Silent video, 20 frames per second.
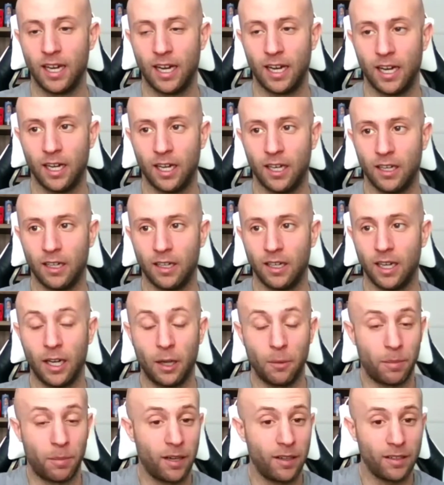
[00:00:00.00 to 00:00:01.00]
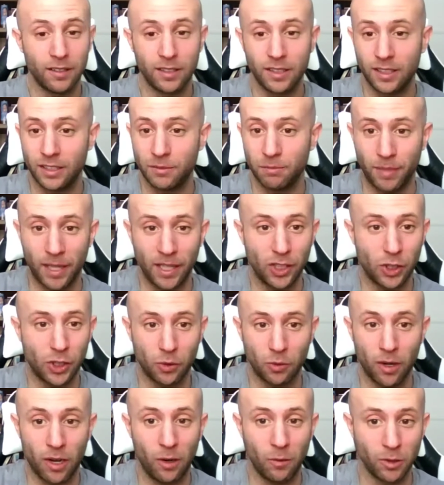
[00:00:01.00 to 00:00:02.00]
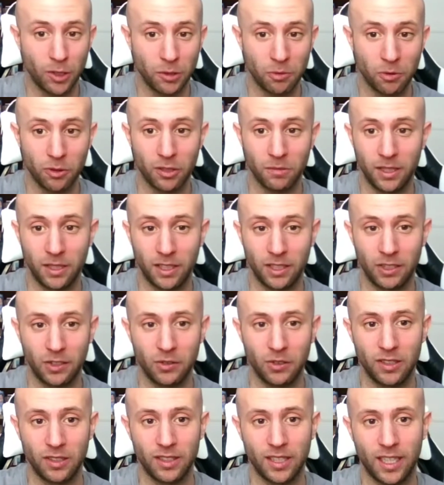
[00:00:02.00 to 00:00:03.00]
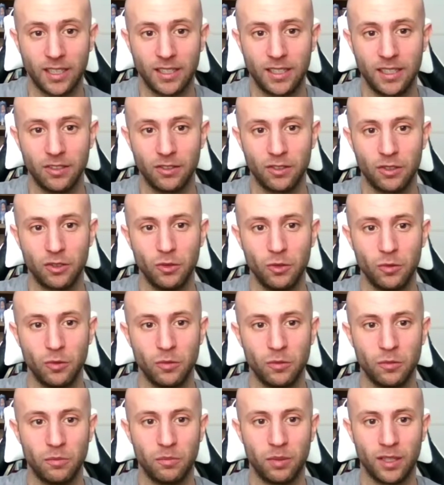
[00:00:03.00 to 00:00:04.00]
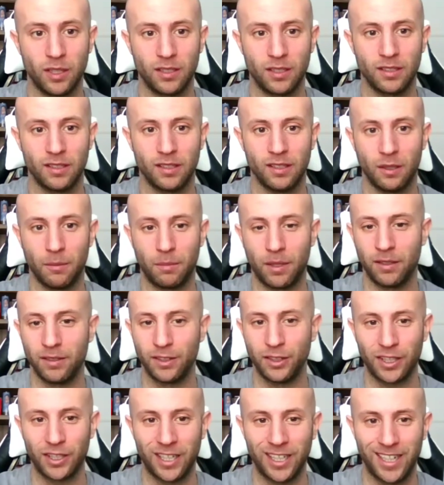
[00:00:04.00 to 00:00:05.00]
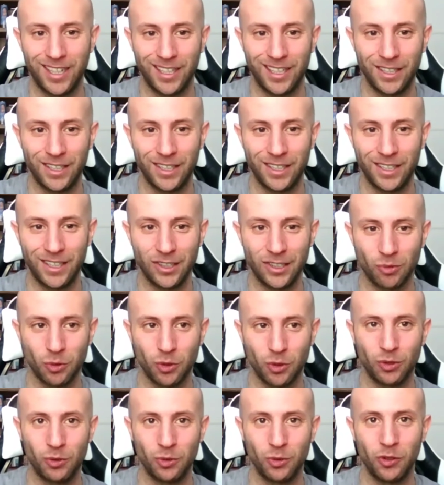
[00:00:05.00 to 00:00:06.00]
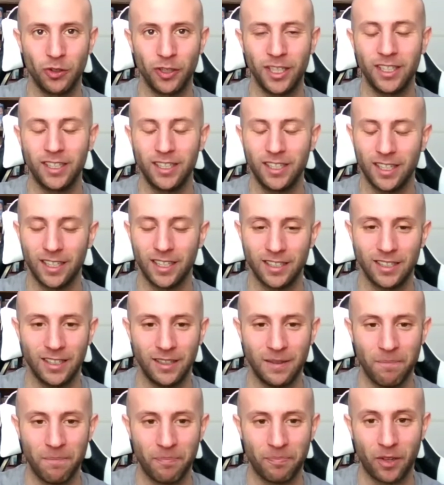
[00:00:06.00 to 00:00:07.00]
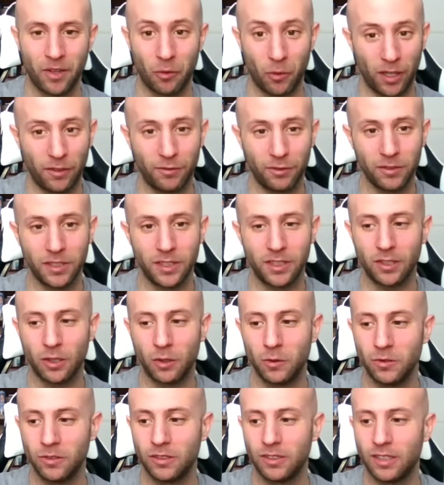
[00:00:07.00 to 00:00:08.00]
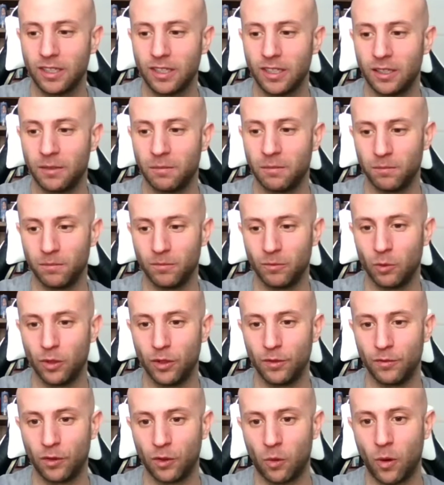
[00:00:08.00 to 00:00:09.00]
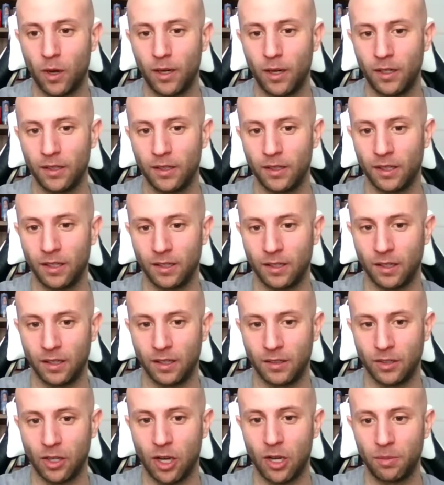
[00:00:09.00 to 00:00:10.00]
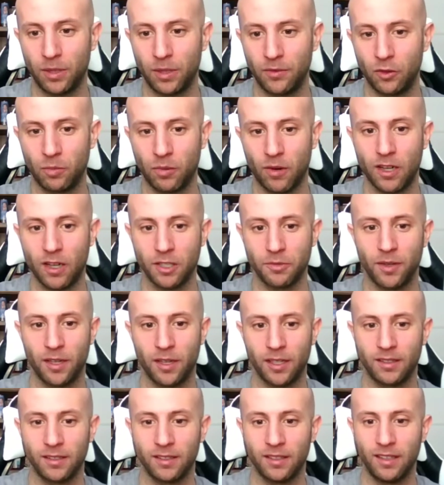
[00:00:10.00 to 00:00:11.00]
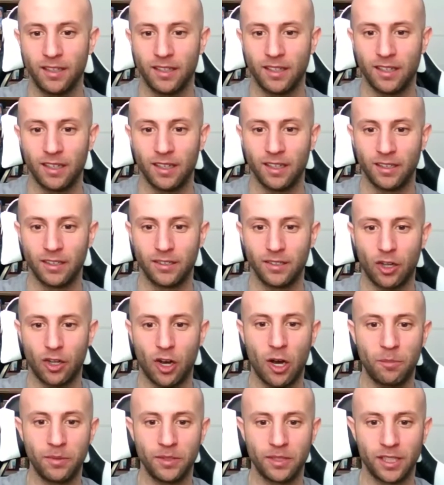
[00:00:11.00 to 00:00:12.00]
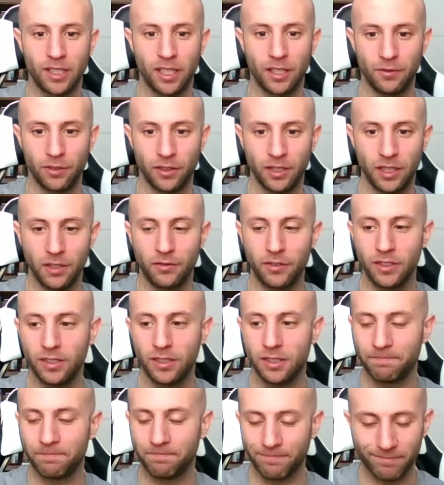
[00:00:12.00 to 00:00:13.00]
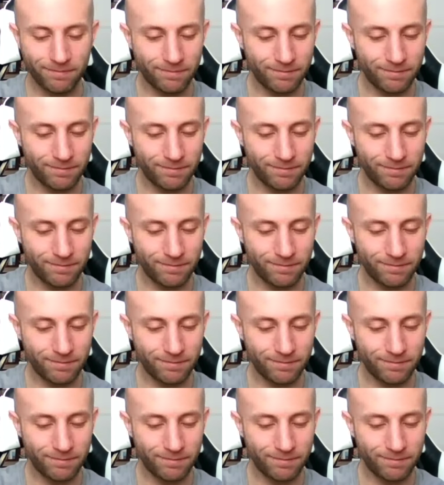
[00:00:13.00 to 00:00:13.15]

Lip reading: And apparently Ben Chiarot was supposed to be included in that deal too, but apparently the Canadians were too greedy, and rightfully so. Would have required a top-level prospect to compensate for the difference.